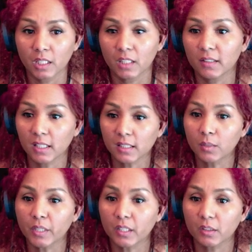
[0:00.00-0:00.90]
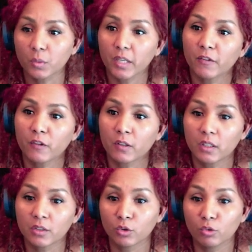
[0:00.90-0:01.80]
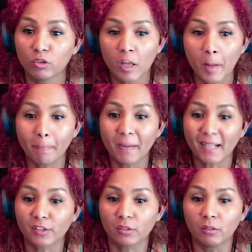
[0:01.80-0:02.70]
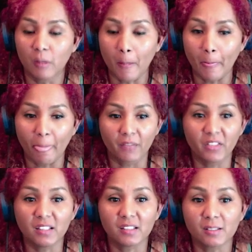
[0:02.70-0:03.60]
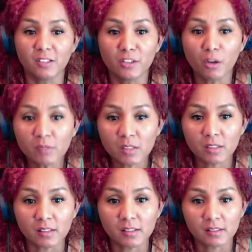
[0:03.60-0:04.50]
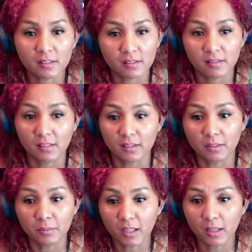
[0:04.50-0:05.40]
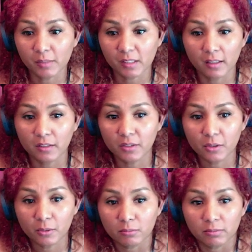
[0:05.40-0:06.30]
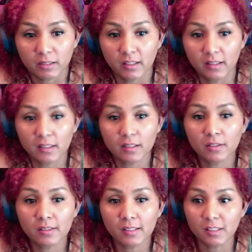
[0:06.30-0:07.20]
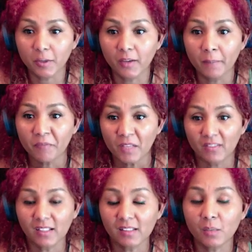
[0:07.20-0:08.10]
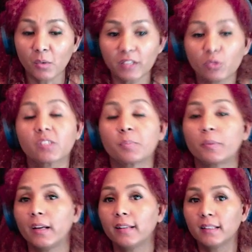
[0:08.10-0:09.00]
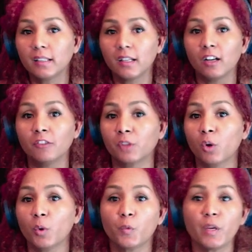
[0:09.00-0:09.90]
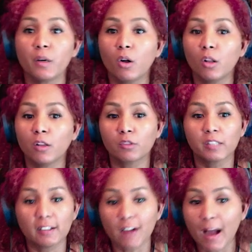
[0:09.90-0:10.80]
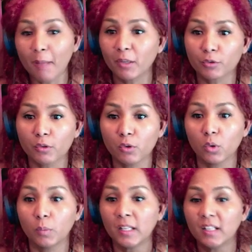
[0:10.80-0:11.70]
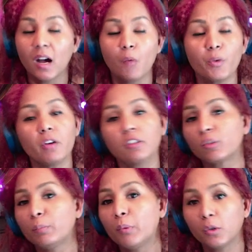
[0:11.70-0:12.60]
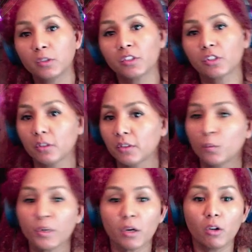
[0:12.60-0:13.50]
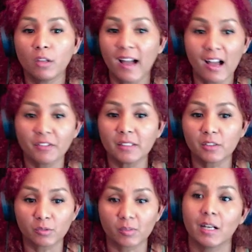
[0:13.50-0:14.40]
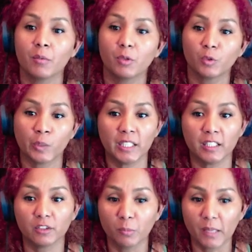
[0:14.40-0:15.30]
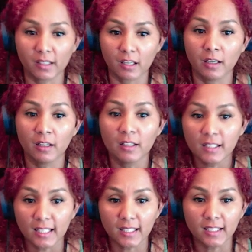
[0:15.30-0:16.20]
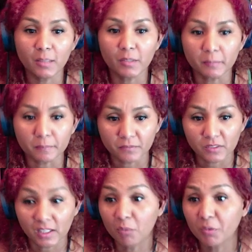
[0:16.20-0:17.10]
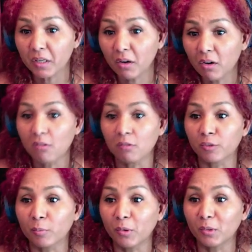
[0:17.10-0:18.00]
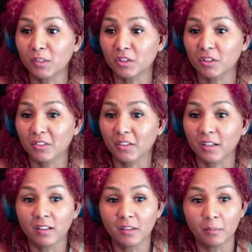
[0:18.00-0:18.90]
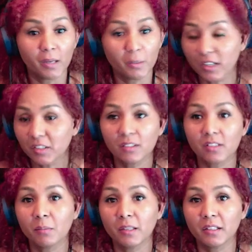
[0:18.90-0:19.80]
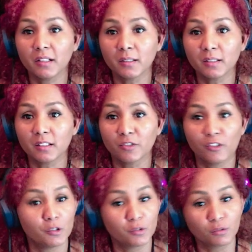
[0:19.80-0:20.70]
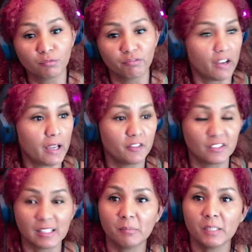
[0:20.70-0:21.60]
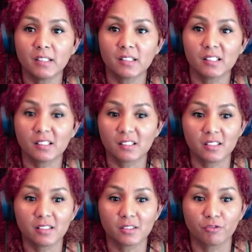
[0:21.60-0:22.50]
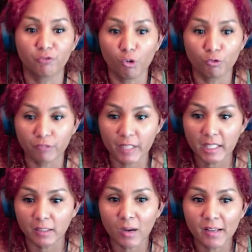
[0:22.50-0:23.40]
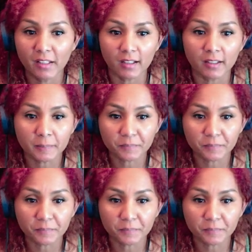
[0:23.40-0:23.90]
That's the quickest way for us to battle this nonsense that sometimes, yeah, you know, is a nonsense, but that's a way to spread the love. So if we all grab a group and we all support each other, we all have the subscribers we need to make a living. And we all support each other by watching somebody else's for 5-10 minutes. It's just for free. Why not?